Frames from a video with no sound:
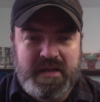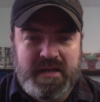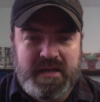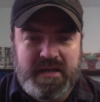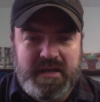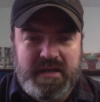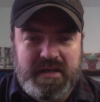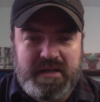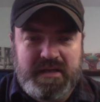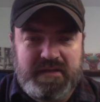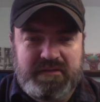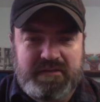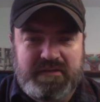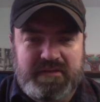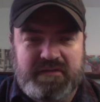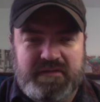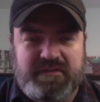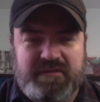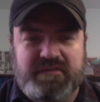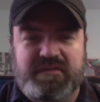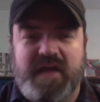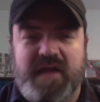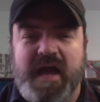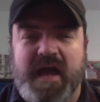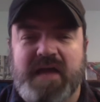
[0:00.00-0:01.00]
He says,
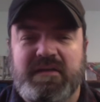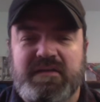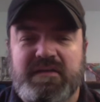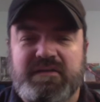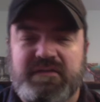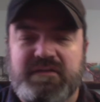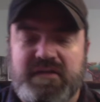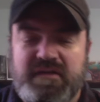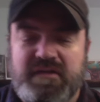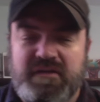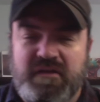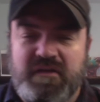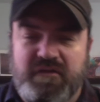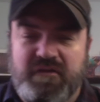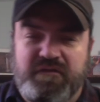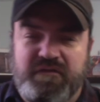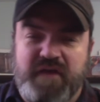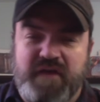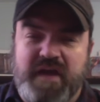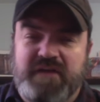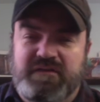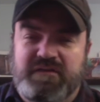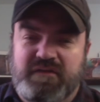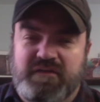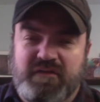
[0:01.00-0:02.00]
"Silence in the
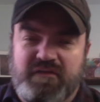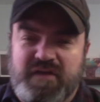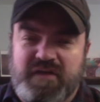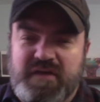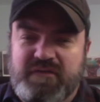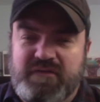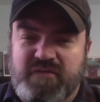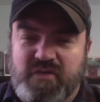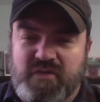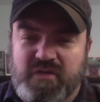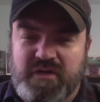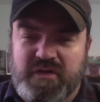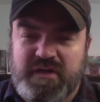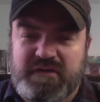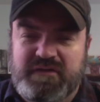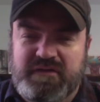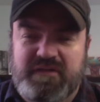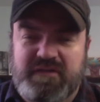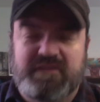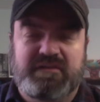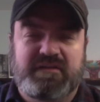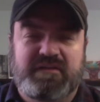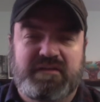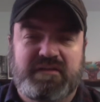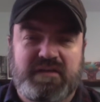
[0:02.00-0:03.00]
face of evil is
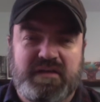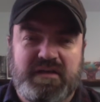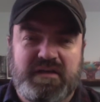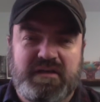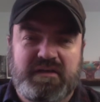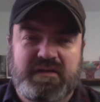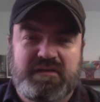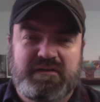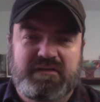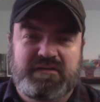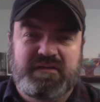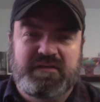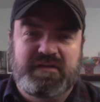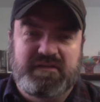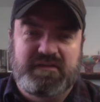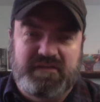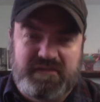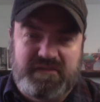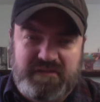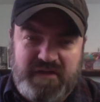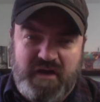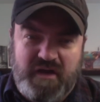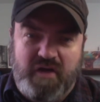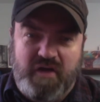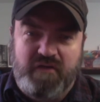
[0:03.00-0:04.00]

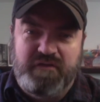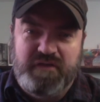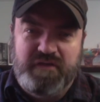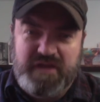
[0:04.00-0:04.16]
itself